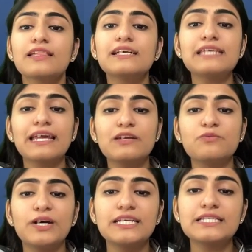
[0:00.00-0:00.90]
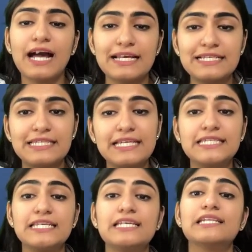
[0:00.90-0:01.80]
The second one is
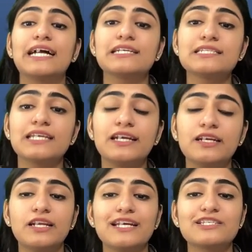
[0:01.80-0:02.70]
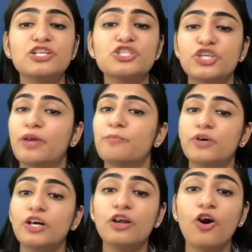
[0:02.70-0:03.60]
ICC, that is International
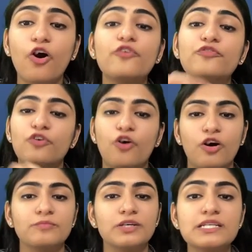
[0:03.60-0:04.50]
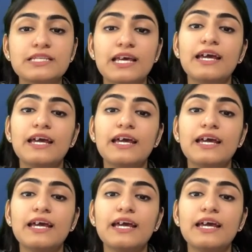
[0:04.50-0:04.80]
Chamber of Commerce.